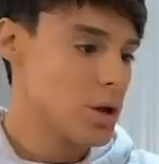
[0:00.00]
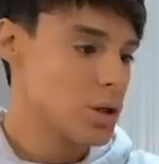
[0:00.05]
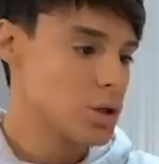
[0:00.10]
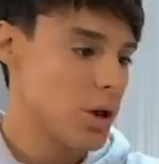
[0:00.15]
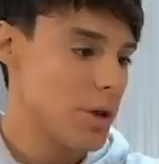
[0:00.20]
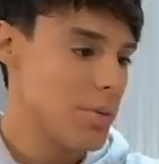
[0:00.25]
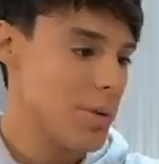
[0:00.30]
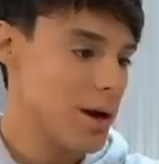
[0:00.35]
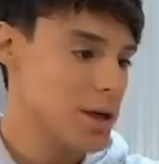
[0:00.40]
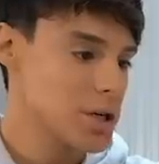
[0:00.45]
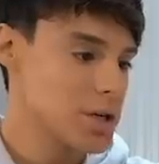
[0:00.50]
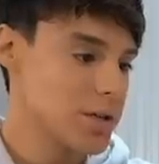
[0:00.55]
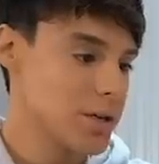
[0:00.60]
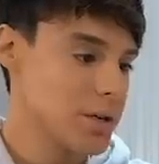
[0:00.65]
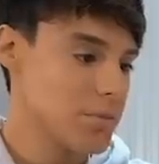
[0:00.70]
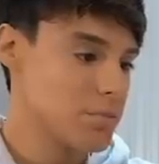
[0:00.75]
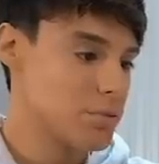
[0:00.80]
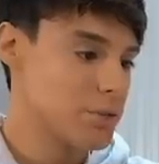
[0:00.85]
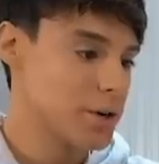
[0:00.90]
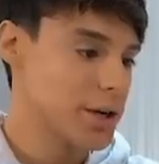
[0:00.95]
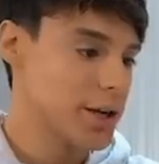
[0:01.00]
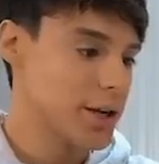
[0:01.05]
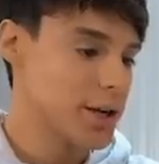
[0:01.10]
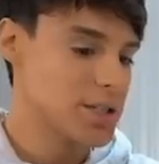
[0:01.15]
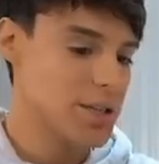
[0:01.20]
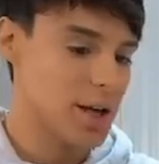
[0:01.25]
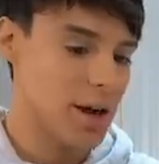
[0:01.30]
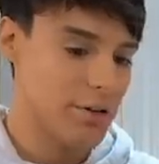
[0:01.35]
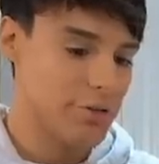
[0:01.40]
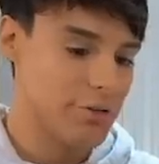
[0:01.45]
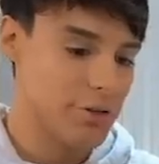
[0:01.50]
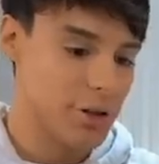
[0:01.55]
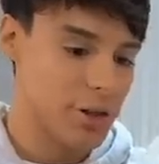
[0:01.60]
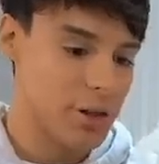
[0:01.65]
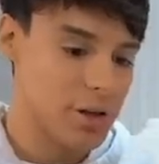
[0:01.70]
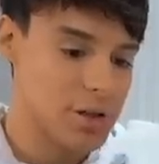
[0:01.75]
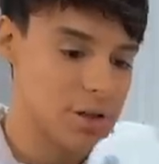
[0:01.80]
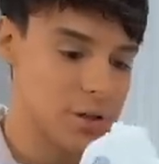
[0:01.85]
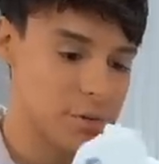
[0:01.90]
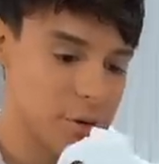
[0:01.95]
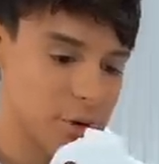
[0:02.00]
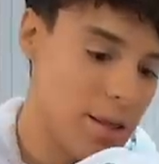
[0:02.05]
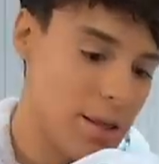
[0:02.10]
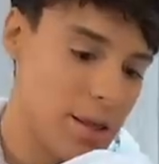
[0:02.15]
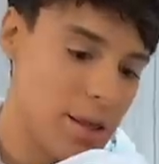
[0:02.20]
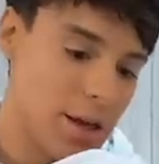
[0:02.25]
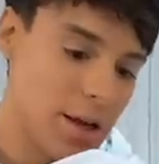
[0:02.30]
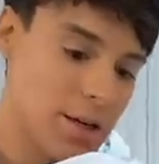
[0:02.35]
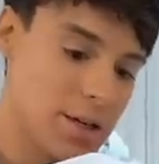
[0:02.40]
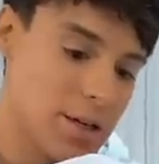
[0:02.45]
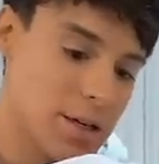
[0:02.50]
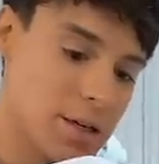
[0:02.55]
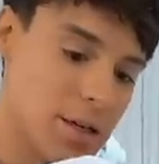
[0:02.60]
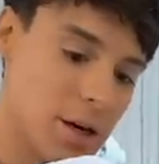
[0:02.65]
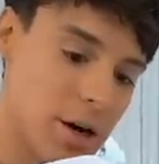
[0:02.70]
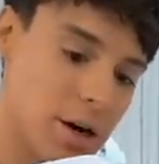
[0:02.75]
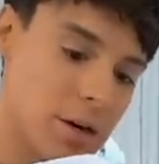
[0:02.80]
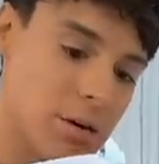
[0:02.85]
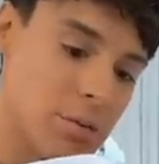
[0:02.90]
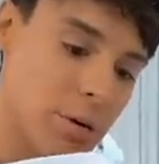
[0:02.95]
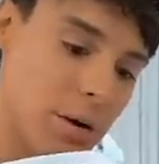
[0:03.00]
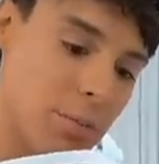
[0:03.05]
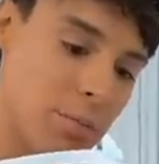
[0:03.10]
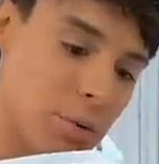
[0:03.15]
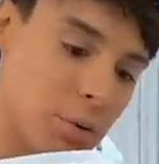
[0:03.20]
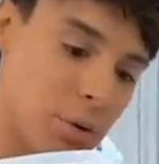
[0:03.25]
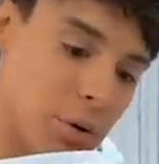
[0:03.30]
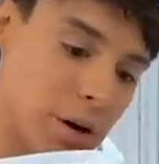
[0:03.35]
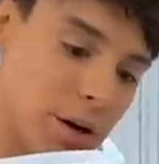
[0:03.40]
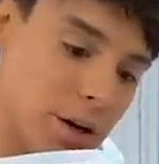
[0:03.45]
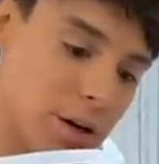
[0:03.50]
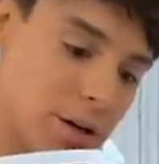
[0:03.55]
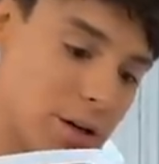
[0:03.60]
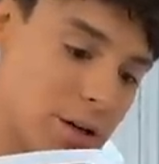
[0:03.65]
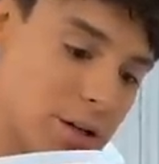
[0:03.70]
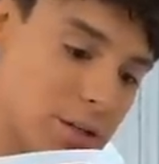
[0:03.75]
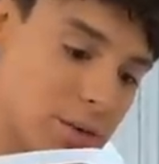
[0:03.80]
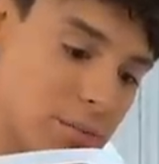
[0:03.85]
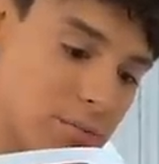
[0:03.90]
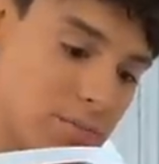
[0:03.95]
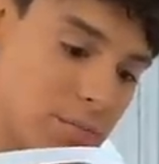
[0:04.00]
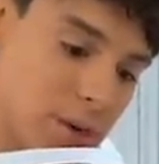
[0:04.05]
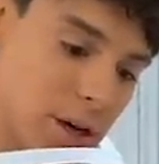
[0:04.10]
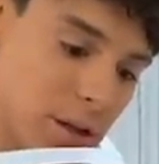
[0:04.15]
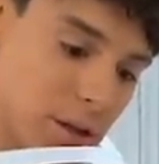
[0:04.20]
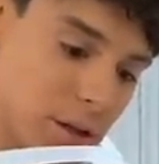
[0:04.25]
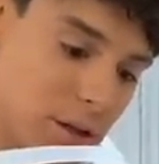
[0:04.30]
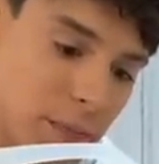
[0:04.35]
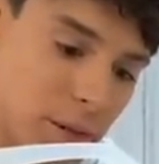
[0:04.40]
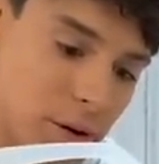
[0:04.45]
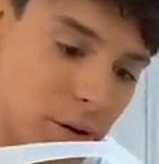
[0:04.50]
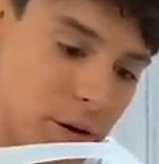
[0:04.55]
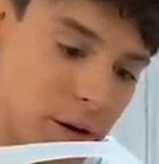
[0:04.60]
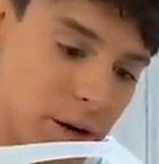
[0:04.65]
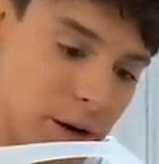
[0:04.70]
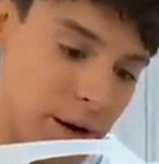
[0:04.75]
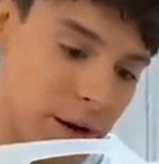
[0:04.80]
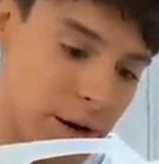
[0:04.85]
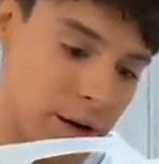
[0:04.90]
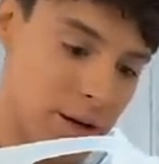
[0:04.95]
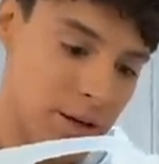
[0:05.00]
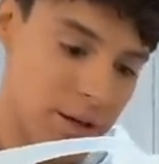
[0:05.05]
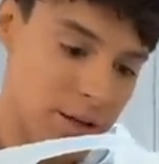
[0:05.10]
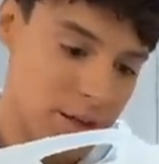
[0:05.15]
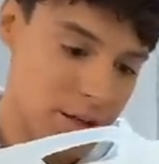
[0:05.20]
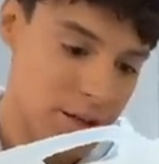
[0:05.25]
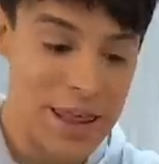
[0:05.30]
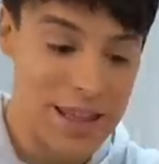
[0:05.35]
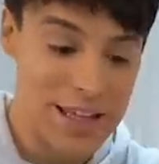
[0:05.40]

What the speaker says: So I'm actually pretty excited for this one. They start by pouring some milk on ice.